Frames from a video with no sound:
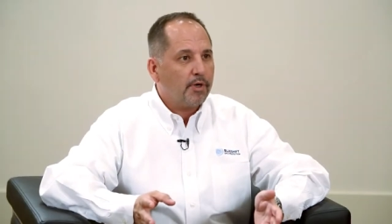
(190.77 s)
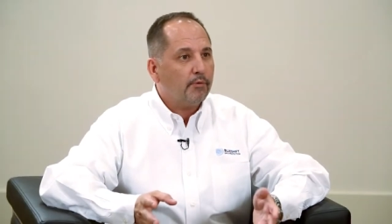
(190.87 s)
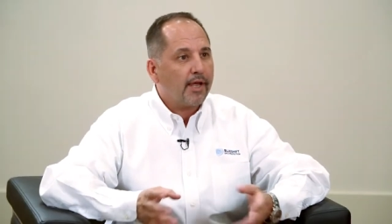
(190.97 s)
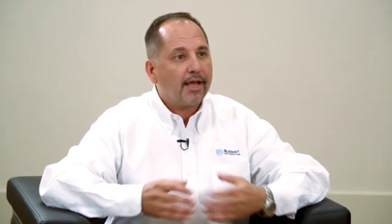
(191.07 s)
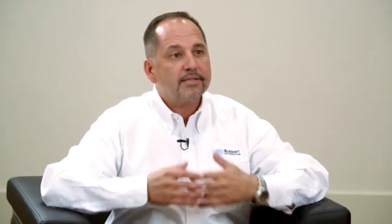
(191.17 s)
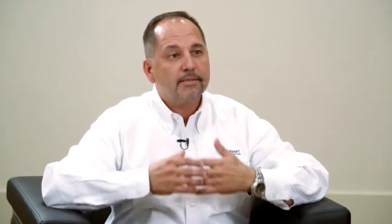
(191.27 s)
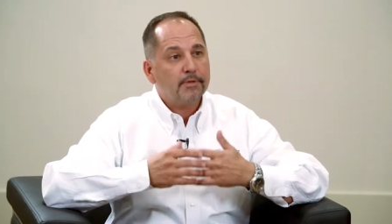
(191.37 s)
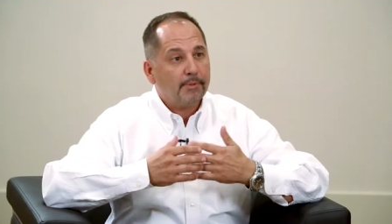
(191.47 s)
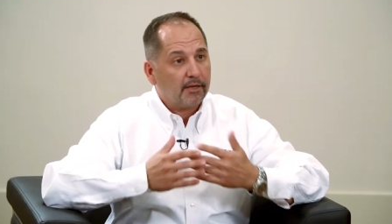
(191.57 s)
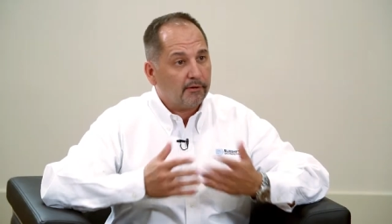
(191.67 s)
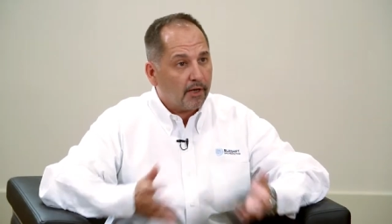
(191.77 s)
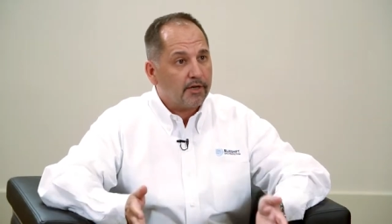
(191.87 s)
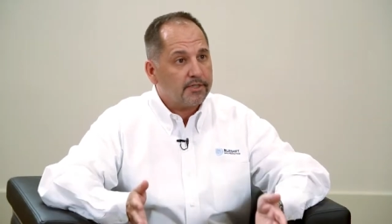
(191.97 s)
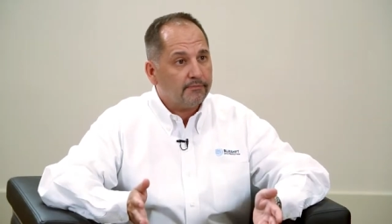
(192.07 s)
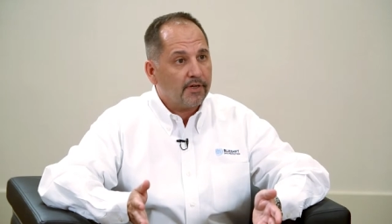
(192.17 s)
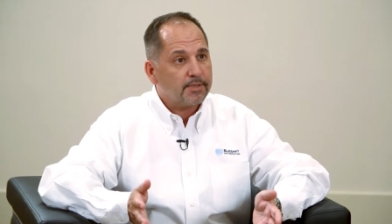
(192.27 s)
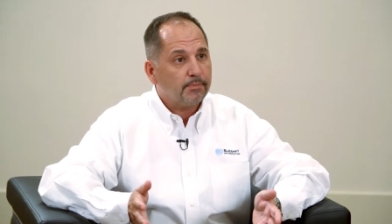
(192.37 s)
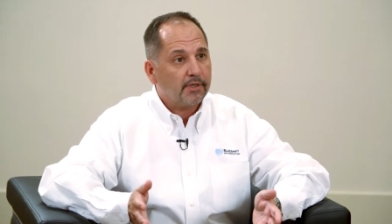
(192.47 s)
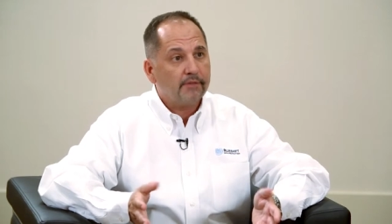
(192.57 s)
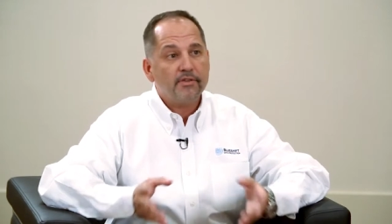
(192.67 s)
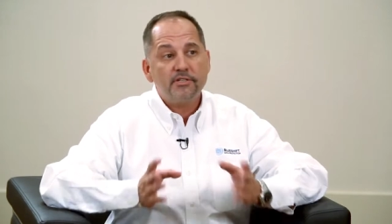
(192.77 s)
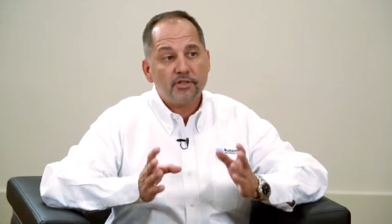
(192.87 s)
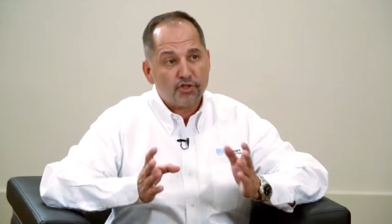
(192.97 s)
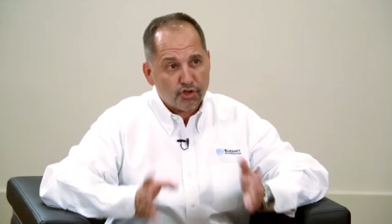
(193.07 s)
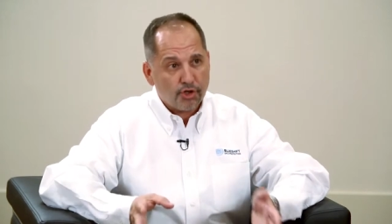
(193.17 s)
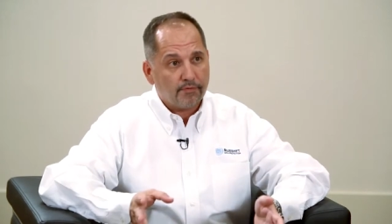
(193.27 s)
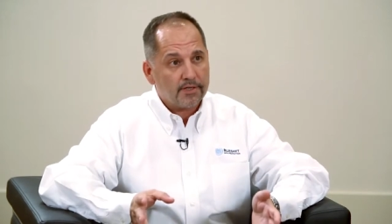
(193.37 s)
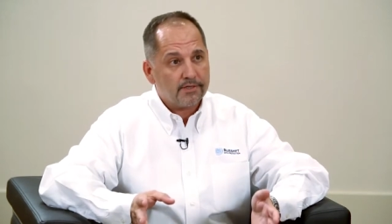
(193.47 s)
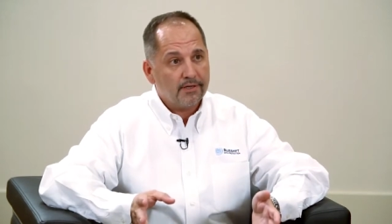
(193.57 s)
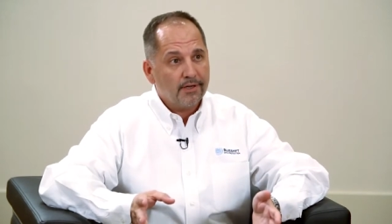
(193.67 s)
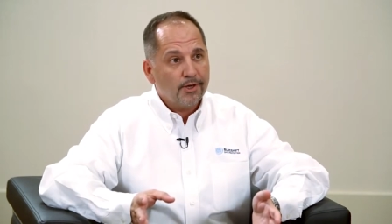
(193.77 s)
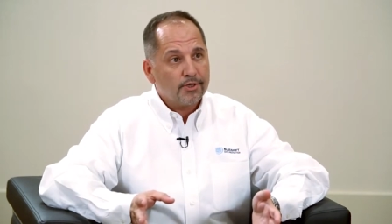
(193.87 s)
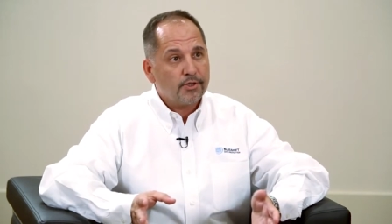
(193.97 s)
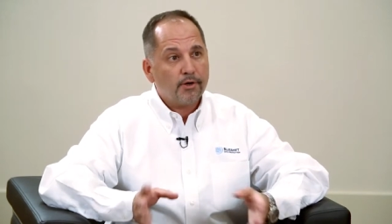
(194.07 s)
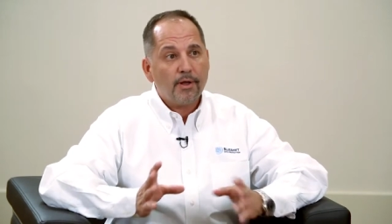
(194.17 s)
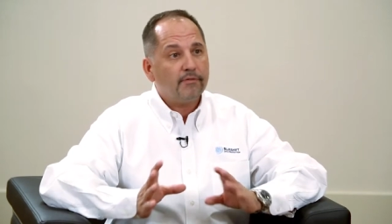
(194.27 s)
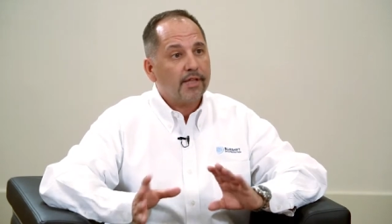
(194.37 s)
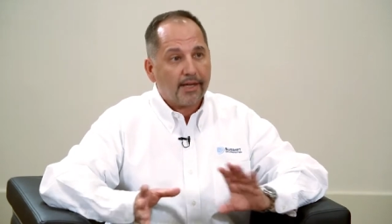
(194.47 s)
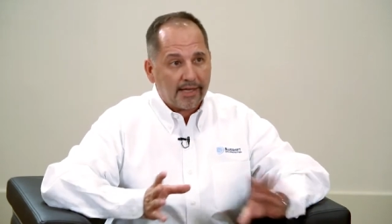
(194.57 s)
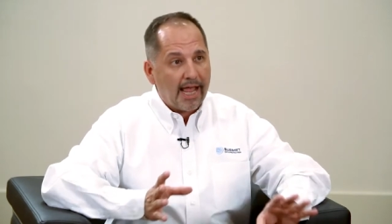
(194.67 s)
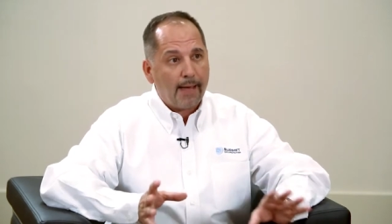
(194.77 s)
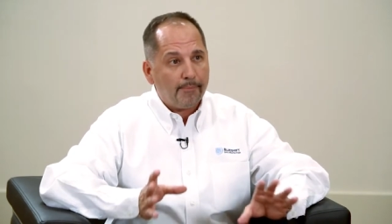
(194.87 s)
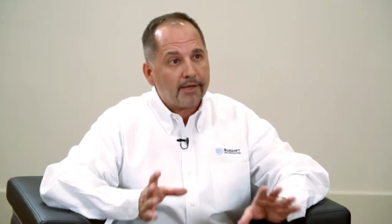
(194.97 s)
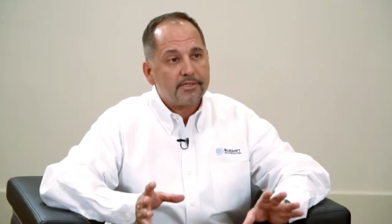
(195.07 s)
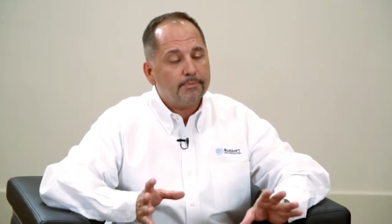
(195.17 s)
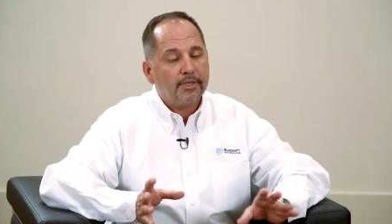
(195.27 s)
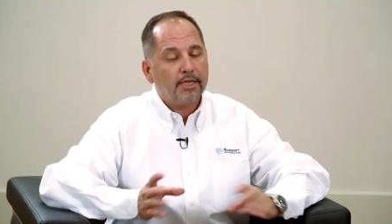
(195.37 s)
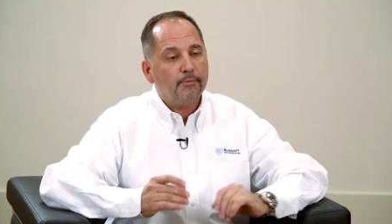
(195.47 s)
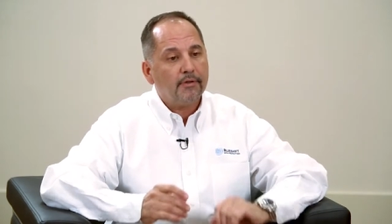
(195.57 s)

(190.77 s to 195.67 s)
We don't ask them to make a large investment, and this is a service, so they don't have a lot of CapEx to begin